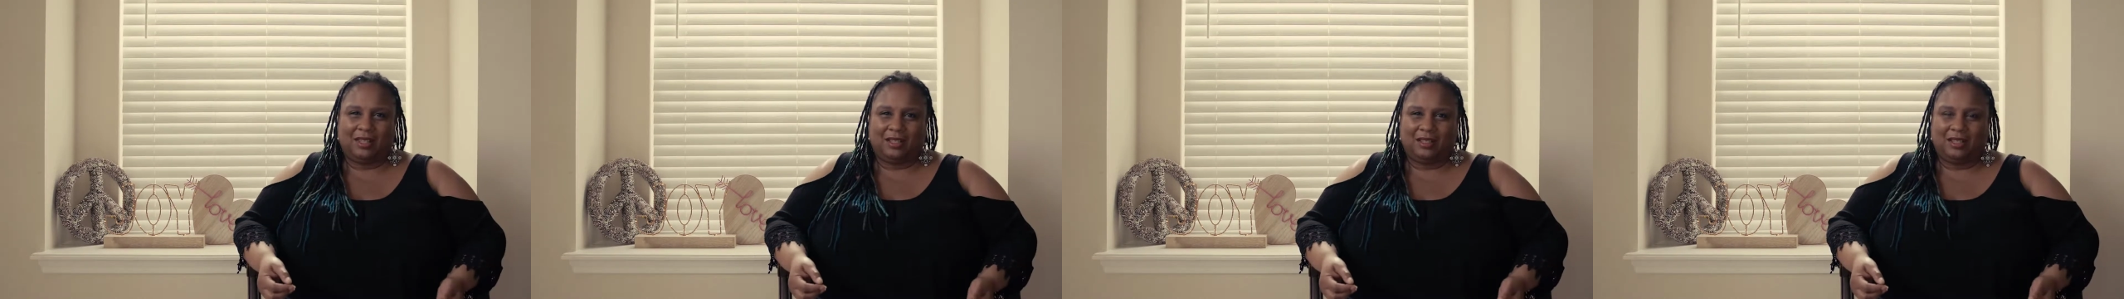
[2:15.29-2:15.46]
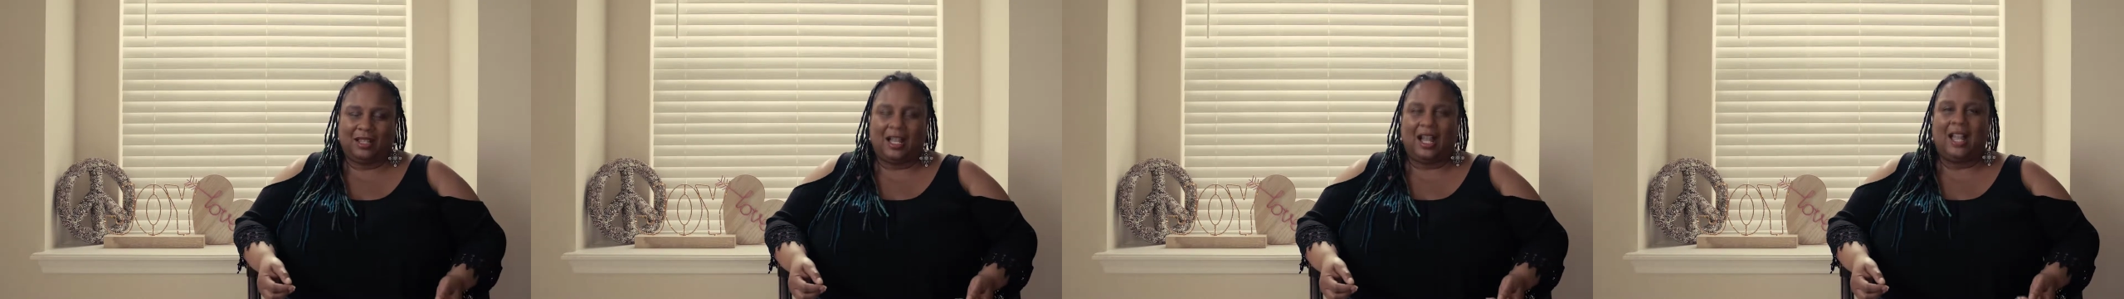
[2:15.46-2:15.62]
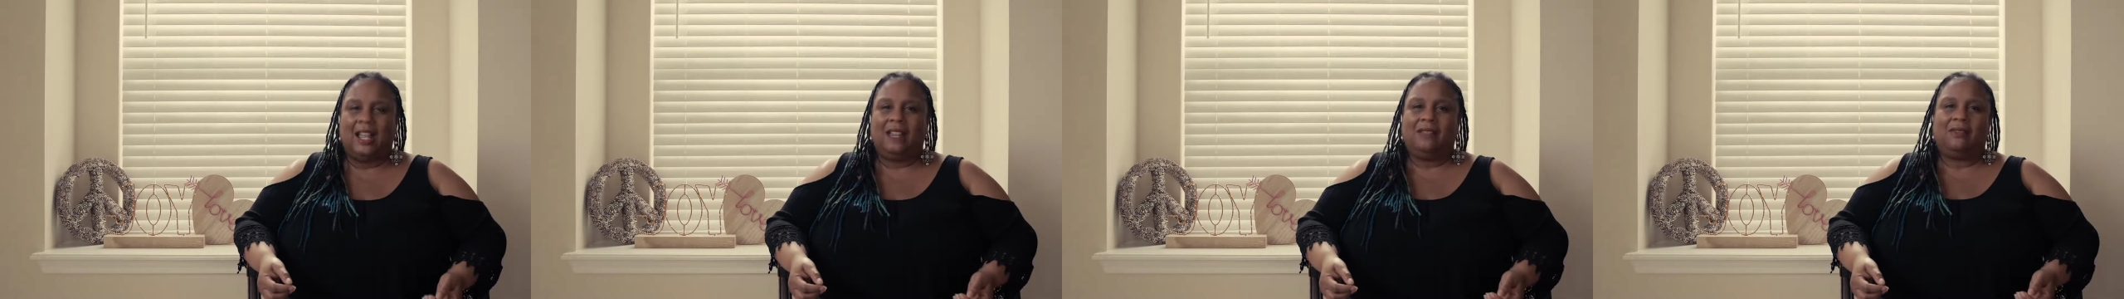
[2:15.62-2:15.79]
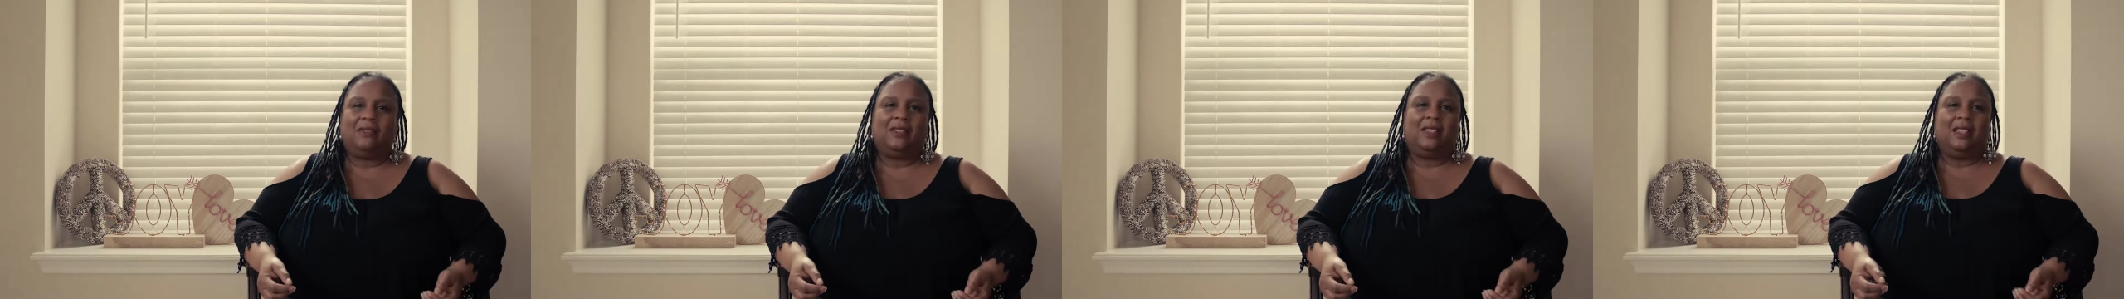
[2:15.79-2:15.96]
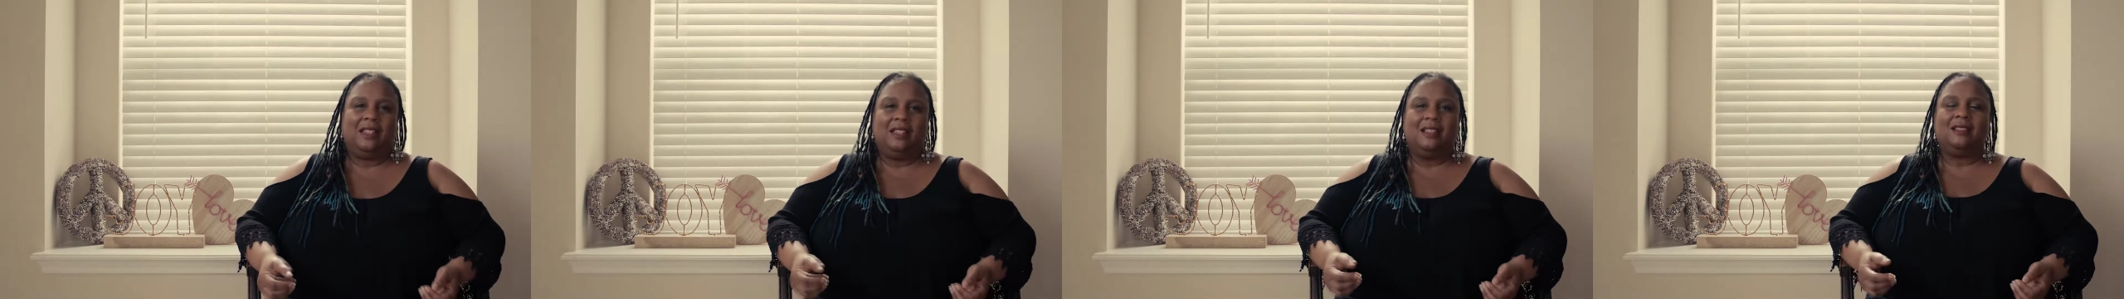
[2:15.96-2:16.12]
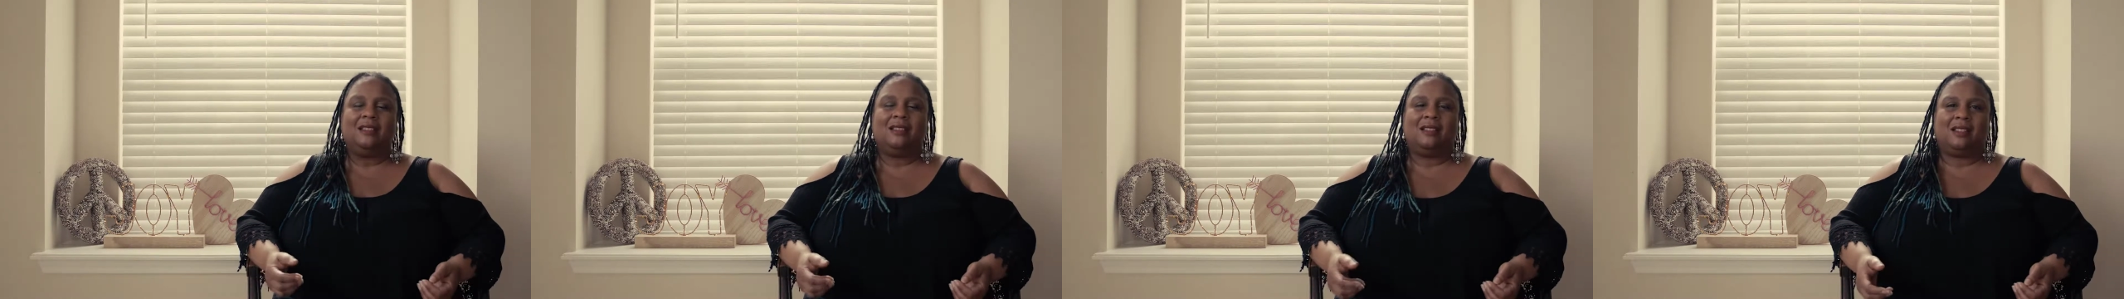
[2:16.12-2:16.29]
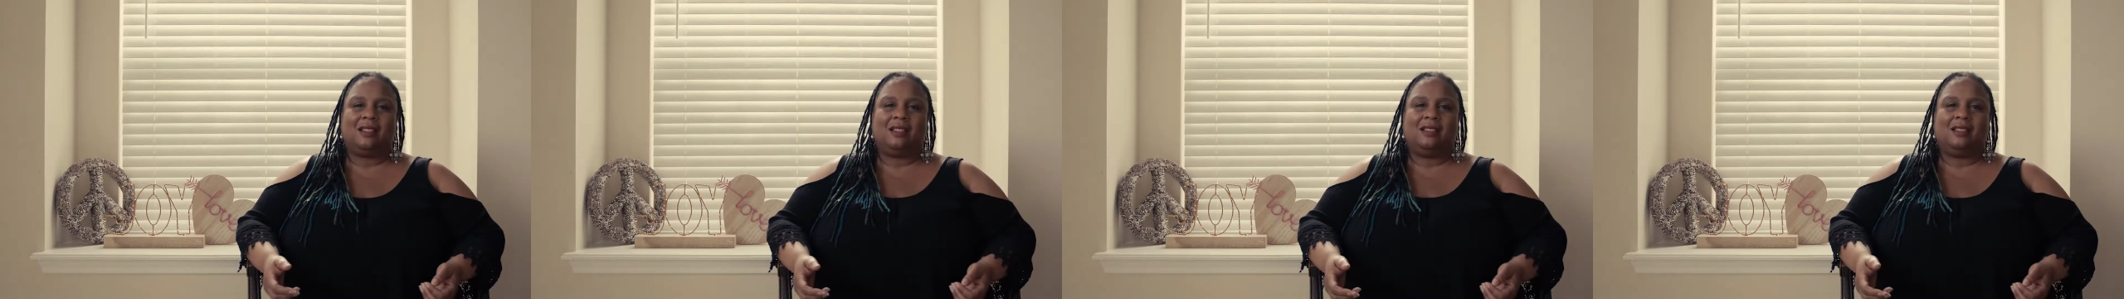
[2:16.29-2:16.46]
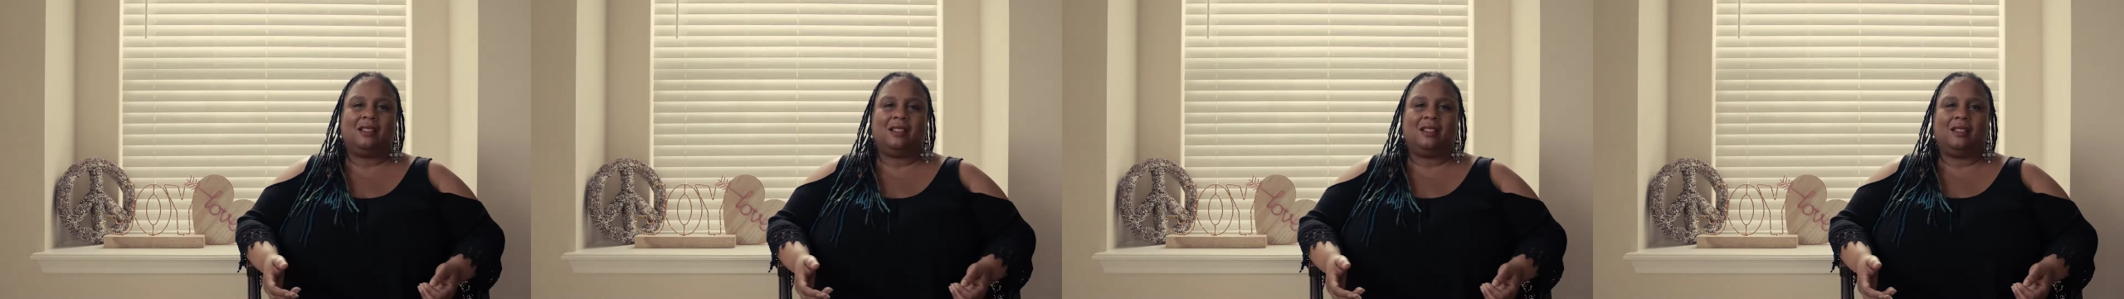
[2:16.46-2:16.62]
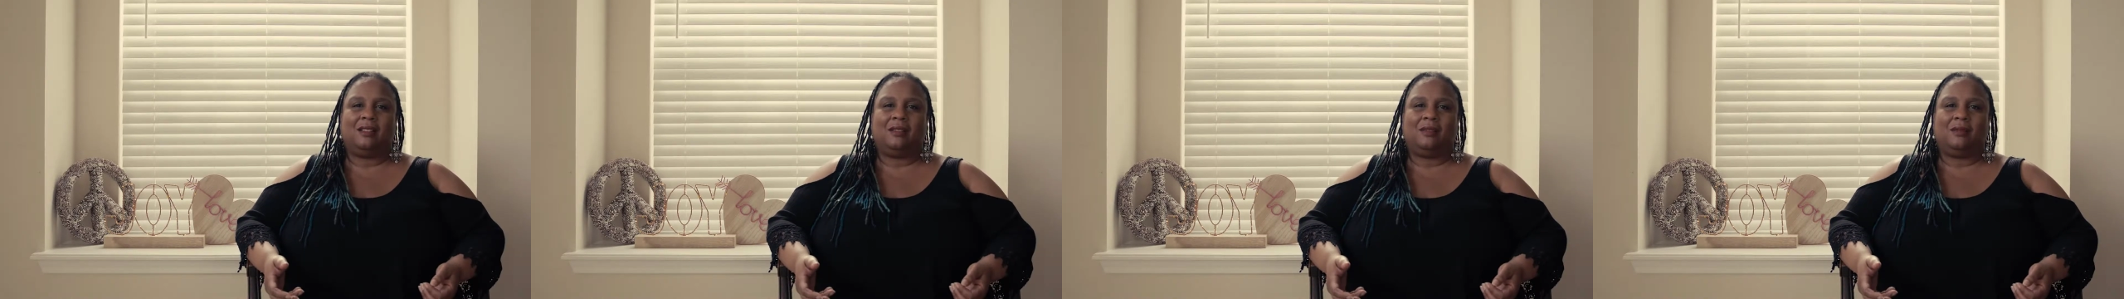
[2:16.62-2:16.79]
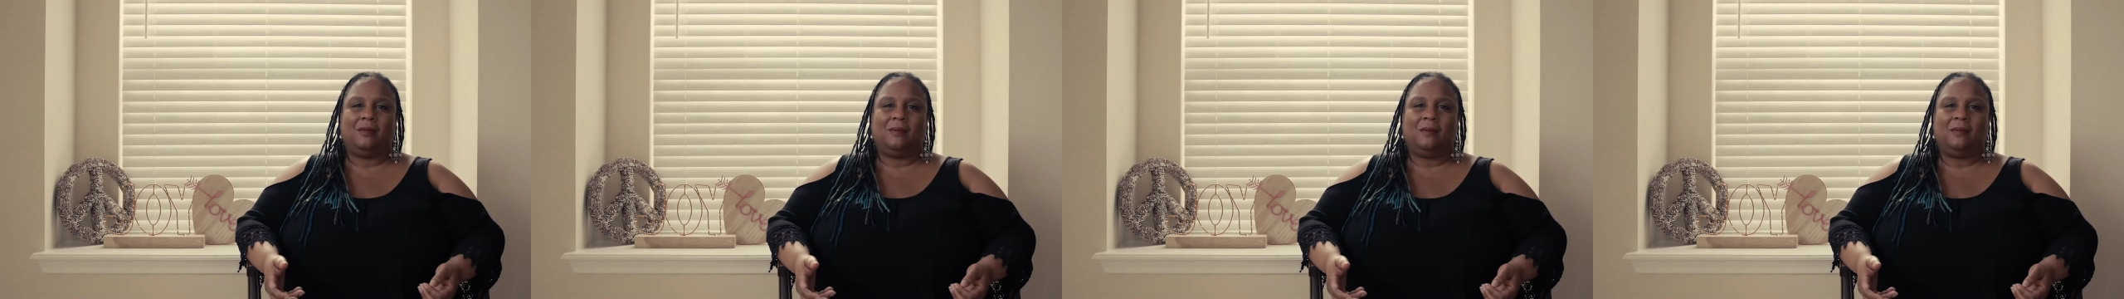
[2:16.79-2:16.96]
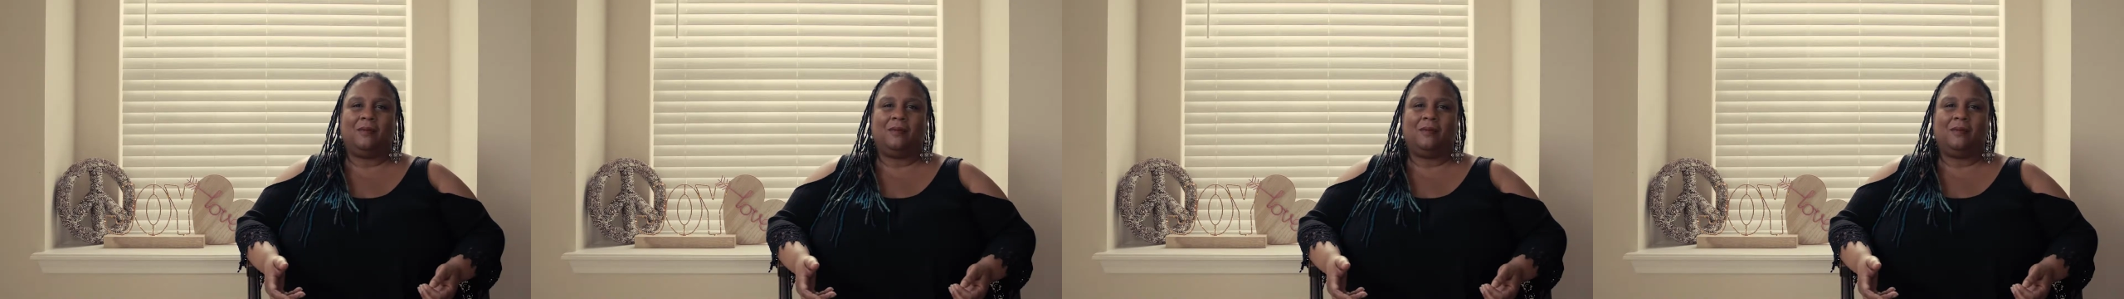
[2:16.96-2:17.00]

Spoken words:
life into you,